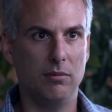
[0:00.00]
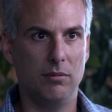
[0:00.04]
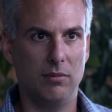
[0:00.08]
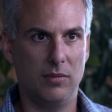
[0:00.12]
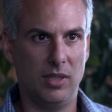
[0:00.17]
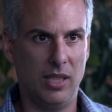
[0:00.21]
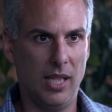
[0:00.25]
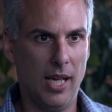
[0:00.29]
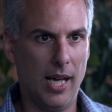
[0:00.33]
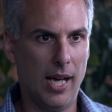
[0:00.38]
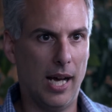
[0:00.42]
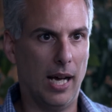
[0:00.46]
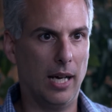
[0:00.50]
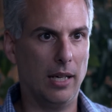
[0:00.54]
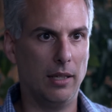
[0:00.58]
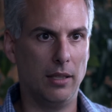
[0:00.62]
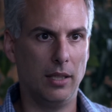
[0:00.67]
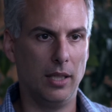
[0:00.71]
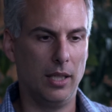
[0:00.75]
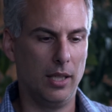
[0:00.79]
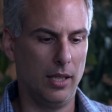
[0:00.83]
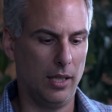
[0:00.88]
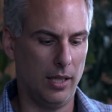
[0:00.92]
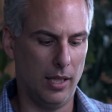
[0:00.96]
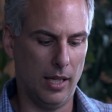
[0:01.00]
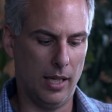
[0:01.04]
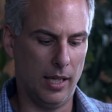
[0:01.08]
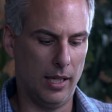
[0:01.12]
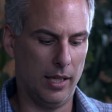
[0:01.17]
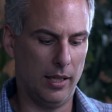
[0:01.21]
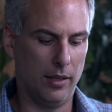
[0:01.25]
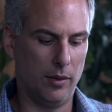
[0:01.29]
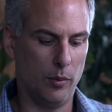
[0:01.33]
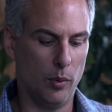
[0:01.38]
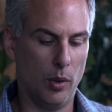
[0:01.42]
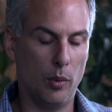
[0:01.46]
Yeah.
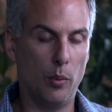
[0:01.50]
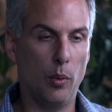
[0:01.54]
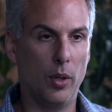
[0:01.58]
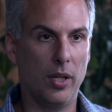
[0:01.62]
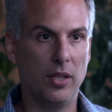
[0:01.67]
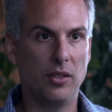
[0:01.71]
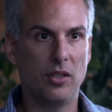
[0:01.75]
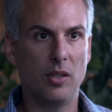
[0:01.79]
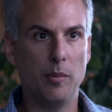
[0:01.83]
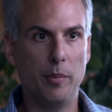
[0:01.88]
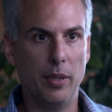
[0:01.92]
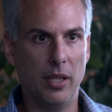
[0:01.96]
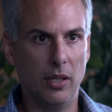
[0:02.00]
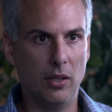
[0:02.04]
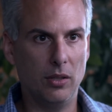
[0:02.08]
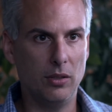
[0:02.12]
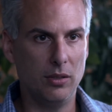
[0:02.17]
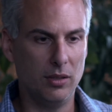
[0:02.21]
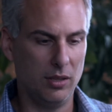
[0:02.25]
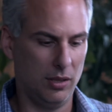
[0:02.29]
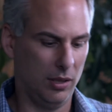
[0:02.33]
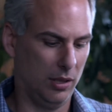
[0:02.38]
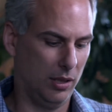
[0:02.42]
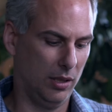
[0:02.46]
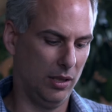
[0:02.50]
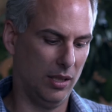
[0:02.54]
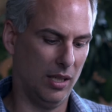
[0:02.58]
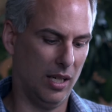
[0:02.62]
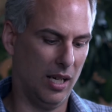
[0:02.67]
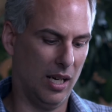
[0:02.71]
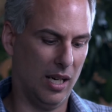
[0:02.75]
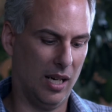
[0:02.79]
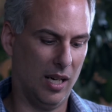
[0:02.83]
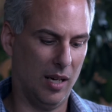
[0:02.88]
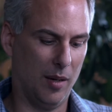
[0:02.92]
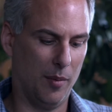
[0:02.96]
And well, what is the bill?
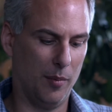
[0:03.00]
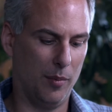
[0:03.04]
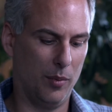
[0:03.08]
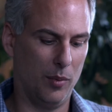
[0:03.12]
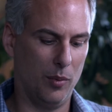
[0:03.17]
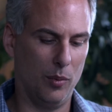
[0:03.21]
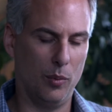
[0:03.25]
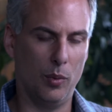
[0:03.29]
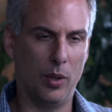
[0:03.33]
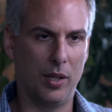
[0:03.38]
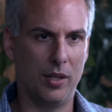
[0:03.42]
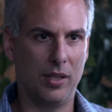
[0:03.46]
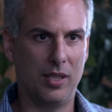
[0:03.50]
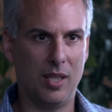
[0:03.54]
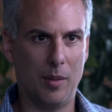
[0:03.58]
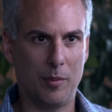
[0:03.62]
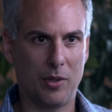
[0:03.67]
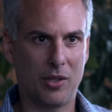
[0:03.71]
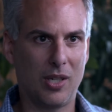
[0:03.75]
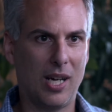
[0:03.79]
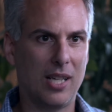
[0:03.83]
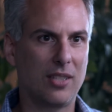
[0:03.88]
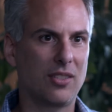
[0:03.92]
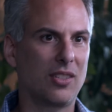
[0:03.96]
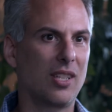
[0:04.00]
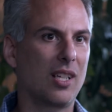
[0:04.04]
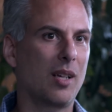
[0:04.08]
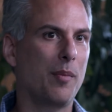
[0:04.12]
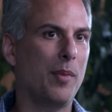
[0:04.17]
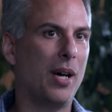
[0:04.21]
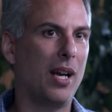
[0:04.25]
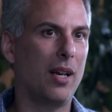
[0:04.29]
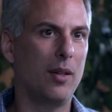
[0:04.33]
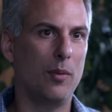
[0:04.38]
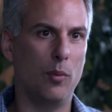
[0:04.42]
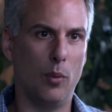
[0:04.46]
What do the Democrats think
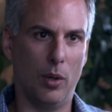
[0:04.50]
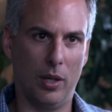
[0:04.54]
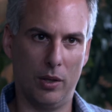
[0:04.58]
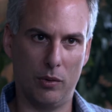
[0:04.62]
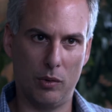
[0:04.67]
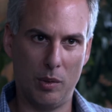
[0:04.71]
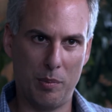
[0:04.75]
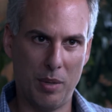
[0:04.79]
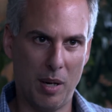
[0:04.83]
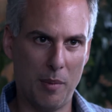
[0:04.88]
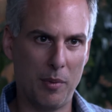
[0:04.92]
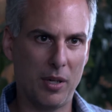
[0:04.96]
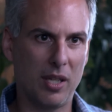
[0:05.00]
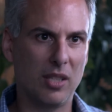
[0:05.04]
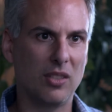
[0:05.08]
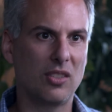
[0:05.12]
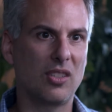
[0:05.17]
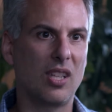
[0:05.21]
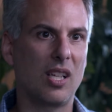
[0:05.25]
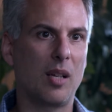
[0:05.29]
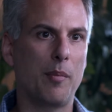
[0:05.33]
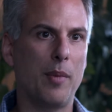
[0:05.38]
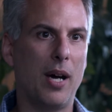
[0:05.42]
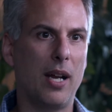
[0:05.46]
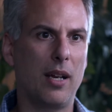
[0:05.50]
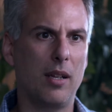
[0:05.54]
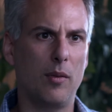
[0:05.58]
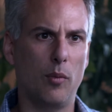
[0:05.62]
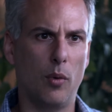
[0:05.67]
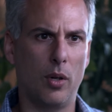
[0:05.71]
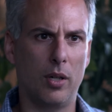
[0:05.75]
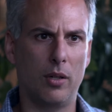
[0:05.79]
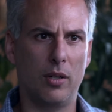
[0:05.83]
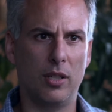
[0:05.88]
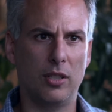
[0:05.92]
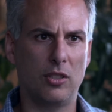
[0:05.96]
about it? What do the Republicans think about it?
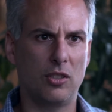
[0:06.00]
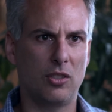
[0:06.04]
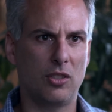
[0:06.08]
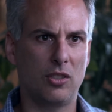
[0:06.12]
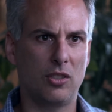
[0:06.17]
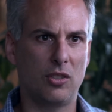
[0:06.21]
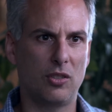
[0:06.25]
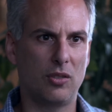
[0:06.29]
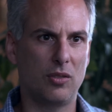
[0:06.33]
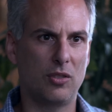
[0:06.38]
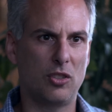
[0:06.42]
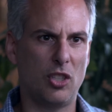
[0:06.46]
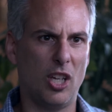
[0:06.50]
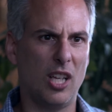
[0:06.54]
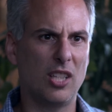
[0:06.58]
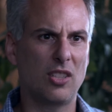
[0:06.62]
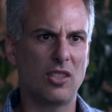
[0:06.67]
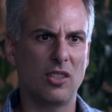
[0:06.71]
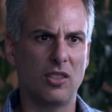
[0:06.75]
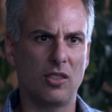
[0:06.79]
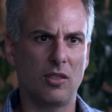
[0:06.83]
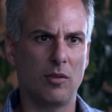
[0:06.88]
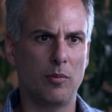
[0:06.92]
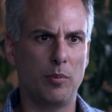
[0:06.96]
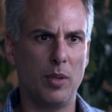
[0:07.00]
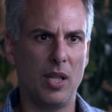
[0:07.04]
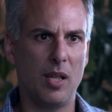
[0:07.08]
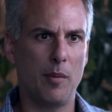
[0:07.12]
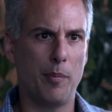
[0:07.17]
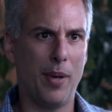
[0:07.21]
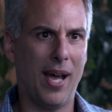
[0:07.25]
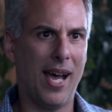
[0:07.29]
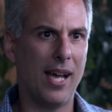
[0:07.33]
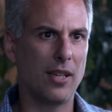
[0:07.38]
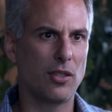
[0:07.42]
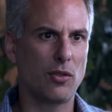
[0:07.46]
What are its chances of being
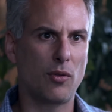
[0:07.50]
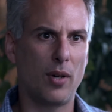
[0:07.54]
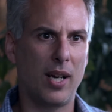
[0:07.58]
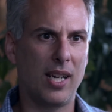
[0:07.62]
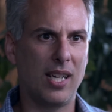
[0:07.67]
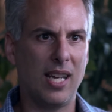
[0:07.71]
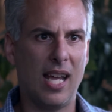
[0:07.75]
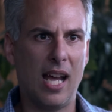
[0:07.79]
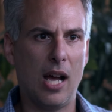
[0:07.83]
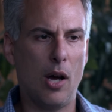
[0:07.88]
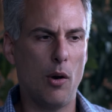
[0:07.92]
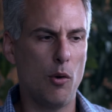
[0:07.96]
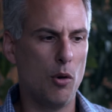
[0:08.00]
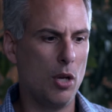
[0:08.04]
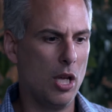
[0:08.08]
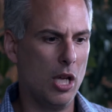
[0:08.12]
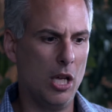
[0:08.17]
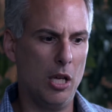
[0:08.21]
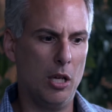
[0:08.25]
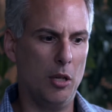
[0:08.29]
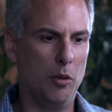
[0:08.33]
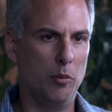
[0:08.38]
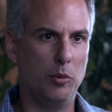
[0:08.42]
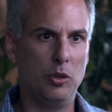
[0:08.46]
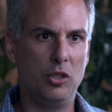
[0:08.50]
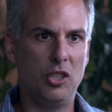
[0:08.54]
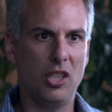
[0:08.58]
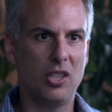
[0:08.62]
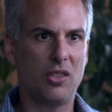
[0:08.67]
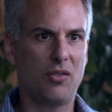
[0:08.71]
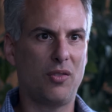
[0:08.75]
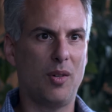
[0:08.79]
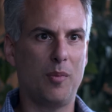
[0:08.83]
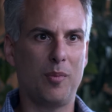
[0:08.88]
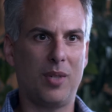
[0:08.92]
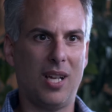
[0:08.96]
passed right now? Just
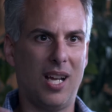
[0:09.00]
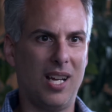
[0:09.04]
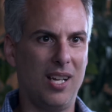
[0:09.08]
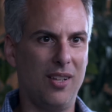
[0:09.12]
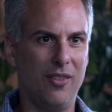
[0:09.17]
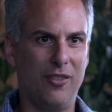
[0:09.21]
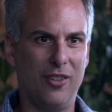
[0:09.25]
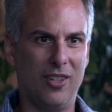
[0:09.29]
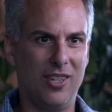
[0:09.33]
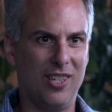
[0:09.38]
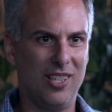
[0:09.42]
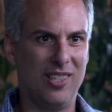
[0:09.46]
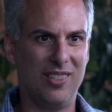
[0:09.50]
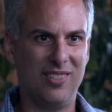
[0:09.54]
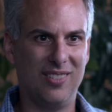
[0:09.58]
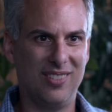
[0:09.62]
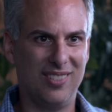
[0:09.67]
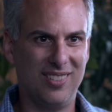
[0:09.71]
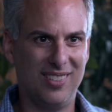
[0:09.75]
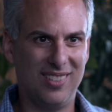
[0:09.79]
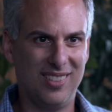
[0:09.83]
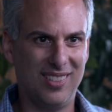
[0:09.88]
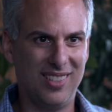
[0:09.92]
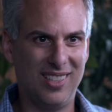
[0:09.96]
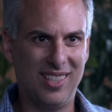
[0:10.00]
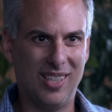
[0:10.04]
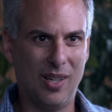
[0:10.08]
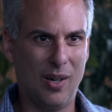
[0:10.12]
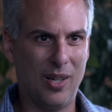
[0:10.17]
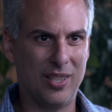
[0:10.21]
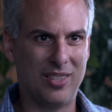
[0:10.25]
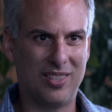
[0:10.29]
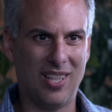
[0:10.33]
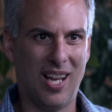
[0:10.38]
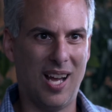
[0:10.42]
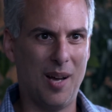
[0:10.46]
from kind of a
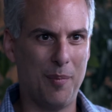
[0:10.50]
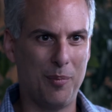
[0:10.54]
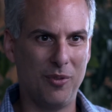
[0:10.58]
top